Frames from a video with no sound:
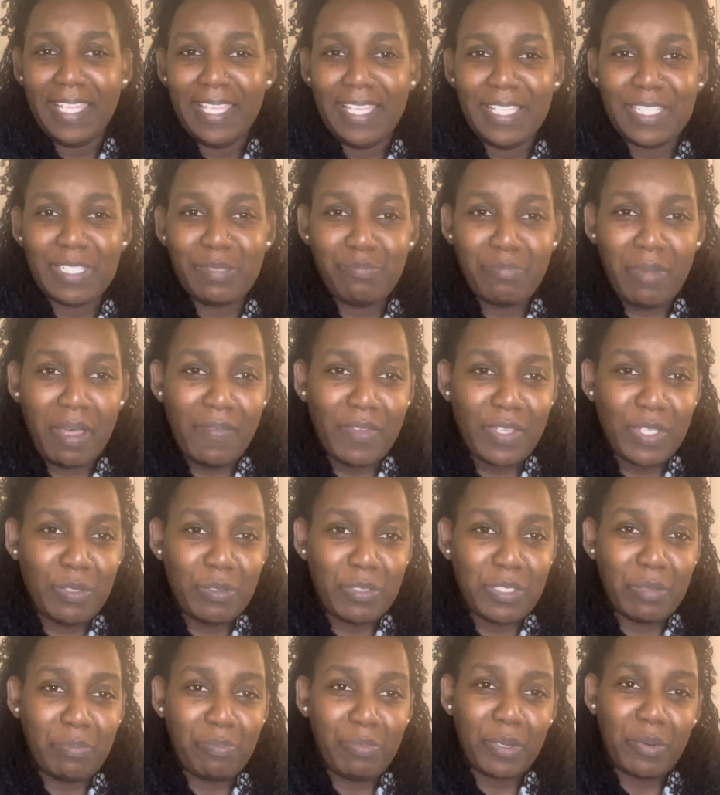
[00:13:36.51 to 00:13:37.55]
his mother
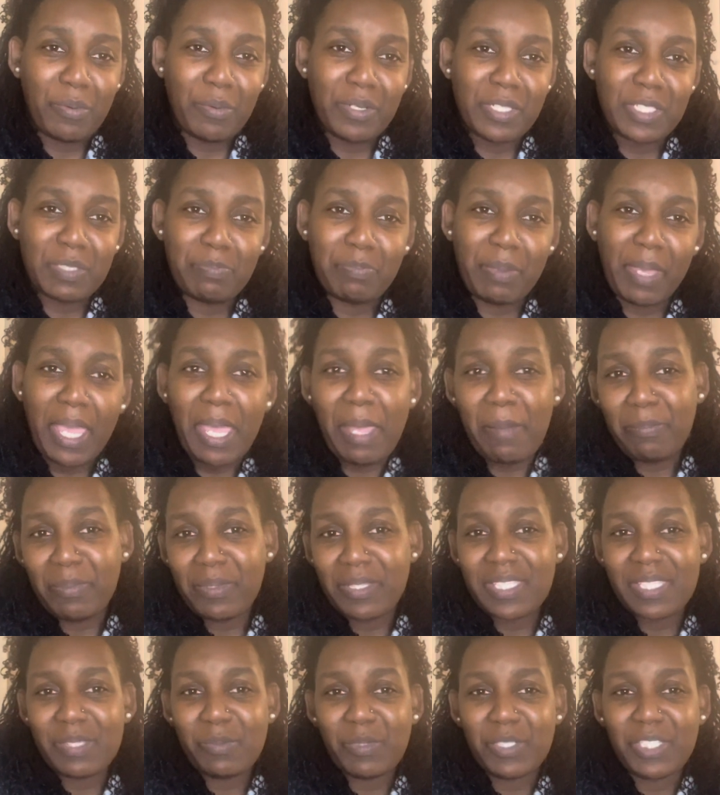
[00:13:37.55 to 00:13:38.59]
used to put on his
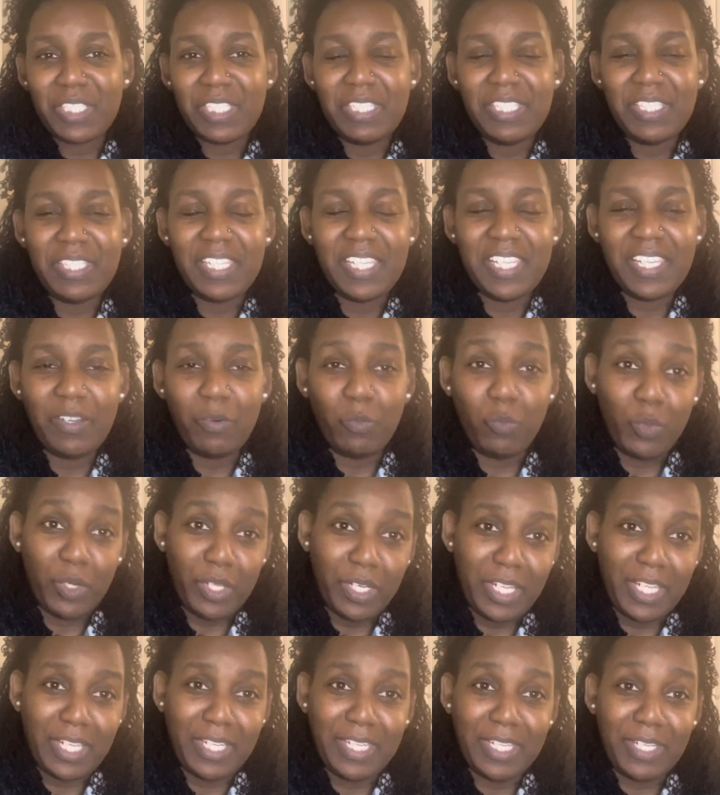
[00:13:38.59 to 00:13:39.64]
Pampers
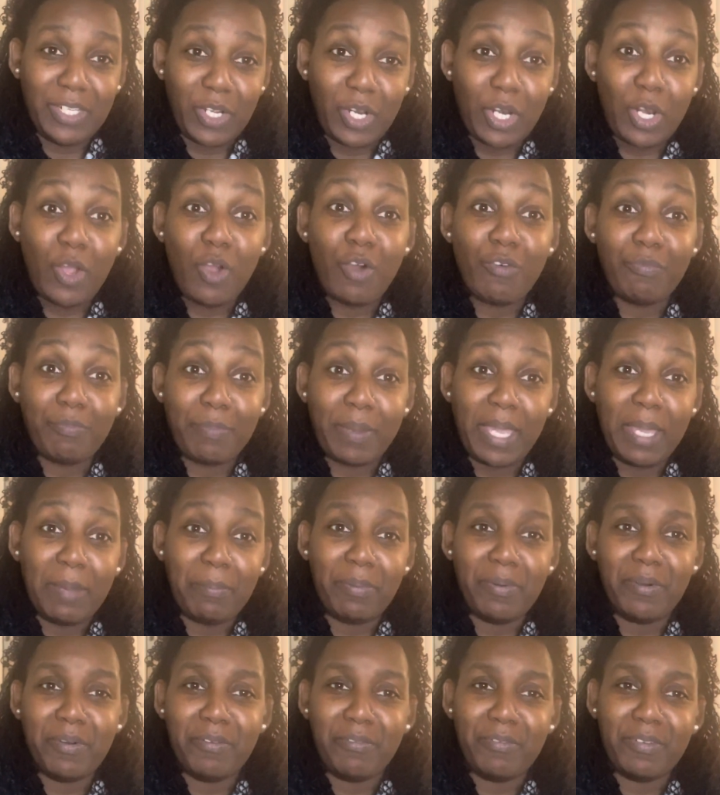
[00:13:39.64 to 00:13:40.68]
when they did the cloth
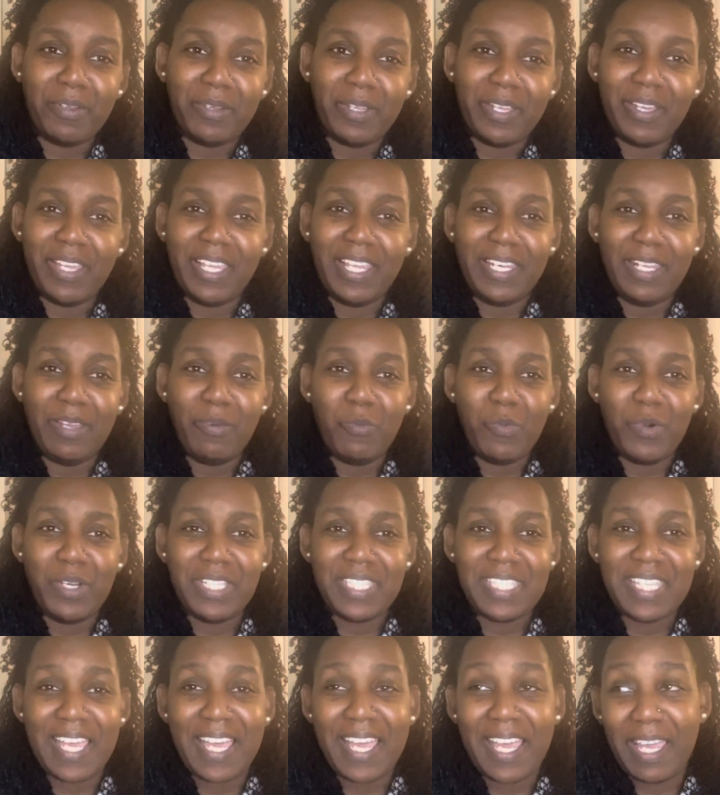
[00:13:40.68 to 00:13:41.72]
pamper at that
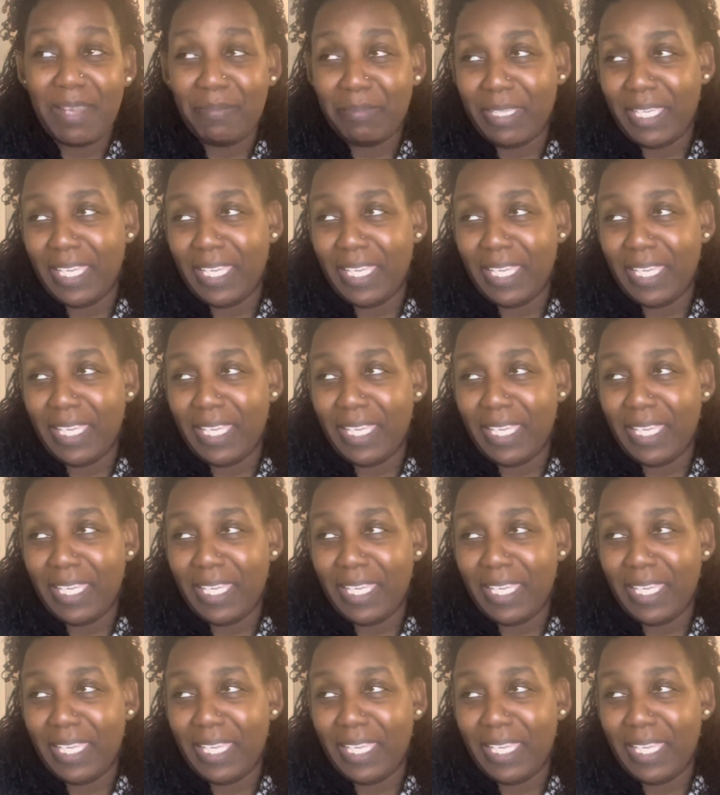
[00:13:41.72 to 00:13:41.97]
one time.